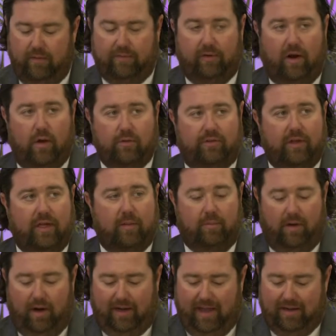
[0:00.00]
for hosting and
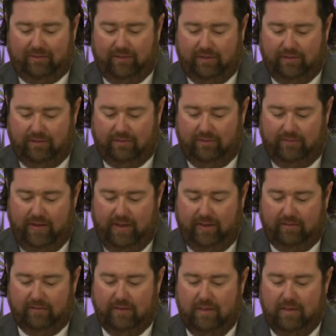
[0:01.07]
broadcasting this event.